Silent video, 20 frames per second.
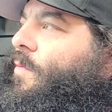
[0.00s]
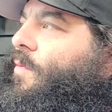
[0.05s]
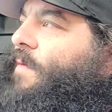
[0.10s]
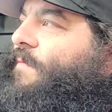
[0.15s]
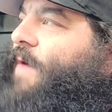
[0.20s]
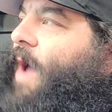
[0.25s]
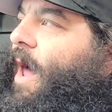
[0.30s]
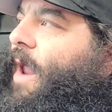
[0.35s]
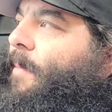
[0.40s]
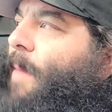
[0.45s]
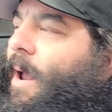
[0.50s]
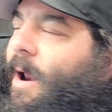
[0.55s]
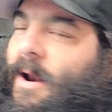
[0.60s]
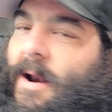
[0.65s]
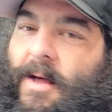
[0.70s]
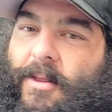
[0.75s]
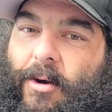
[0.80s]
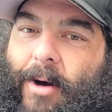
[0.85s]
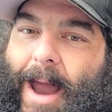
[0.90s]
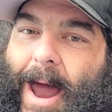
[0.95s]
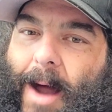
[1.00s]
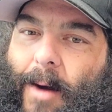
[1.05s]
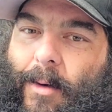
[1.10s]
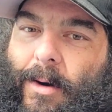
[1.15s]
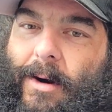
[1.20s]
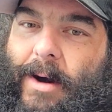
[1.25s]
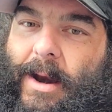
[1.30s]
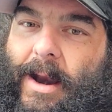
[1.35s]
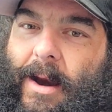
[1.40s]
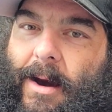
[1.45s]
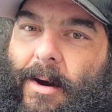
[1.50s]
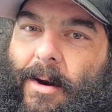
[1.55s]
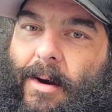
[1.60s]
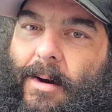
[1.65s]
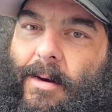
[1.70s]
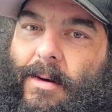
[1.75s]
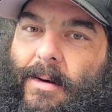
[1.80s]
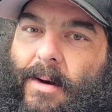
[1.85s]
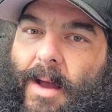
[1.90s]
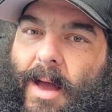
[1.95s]
we've got about another hour
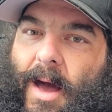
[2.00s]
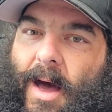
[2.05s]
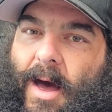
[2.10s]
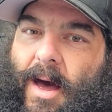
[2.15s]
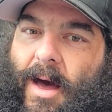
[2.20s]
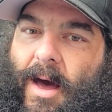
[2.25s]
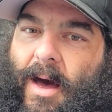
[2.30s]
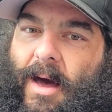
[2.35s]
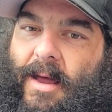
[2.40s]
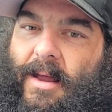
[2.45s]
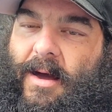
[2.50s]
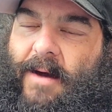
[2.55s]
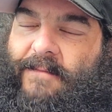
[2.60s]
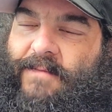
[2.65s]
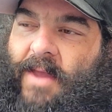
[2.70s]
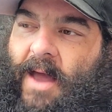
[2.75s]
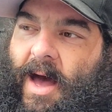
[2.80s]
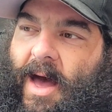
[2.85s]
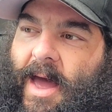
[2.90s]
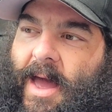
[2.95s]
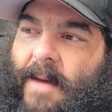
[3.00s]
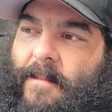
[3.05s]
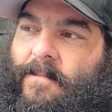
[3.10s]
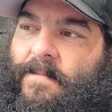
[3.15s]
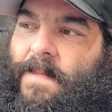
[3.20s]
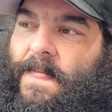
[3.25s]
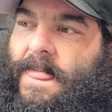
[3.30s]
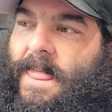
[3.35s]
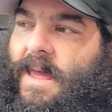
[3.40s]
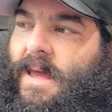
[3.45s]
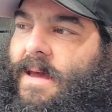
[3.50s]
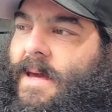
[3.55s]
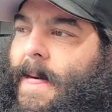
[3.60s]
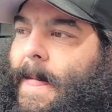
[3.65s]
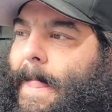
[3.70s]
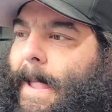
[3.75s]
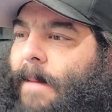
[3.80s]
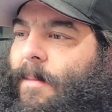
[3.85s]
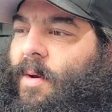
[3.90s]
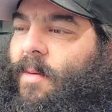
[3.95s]
here of time.
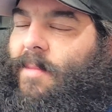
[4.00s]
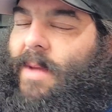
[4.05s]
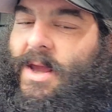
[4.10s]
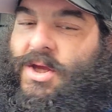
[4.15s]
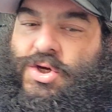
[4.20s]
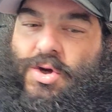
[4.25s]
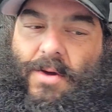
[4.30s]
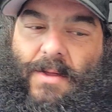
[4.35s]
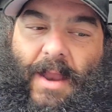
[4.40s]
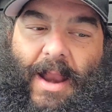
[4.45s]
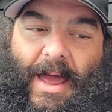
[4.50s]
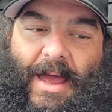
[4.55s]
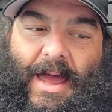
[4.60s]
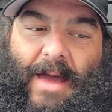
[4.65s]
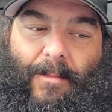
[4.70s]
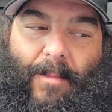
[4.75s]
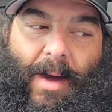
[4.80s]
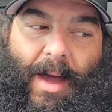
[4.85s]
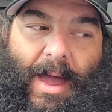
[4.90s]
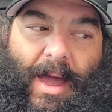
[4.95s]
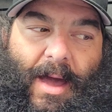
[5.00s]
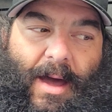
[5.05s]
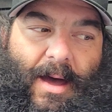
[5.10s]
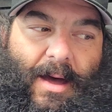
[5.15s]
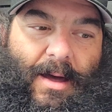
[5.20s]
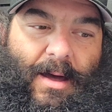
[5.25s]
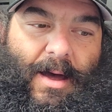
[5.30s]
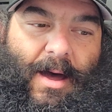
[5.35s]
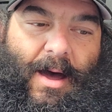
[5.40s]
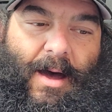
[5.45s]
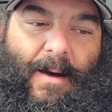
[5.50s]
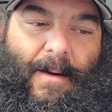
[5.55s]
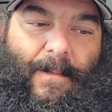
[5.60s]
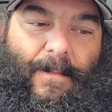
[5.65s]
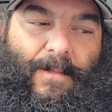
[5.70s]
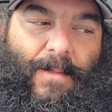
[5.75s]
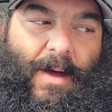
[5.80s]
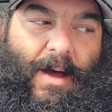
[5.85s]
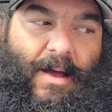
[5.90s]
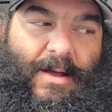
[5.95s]
I'm going to make sure that I get my
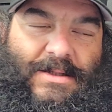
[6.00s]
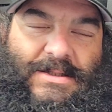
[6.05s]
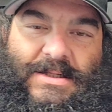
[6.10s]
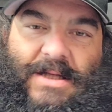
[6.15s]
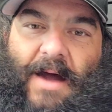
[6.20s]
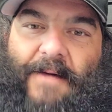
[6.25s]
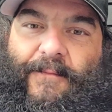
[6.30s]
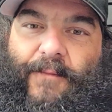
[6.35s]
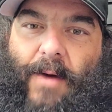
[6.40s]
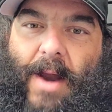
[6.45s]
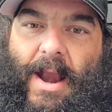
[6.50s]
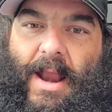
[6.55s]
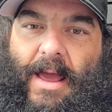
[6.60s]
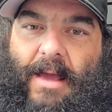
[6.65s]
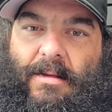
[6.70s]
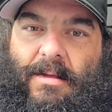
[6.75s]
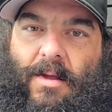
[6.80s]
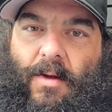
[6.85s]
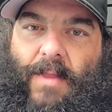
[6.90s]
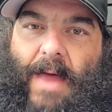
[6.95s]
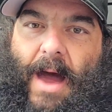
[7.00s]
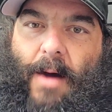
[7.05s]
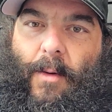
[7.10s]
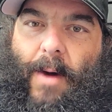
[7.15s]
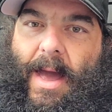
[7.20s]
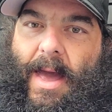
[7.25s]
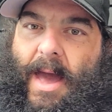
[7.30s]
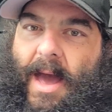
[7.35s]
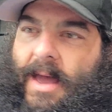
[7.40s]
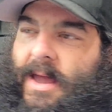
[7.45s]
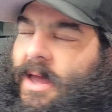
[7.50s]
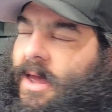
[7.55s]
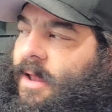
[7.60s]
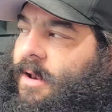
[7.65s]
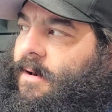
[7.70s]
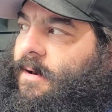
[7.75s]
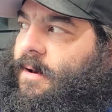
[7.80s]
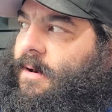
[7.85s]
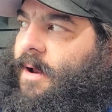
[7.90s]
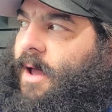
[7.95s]
stuff ready so that way I
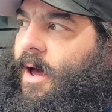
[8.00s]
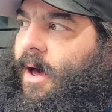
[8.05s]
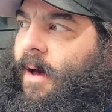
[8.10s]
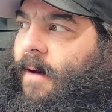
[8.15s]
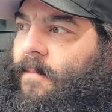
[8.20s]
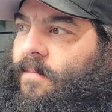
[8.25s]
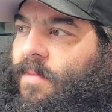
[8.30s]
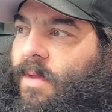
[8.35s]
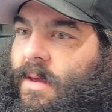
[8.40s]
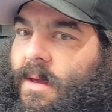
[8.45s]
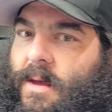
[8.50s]
can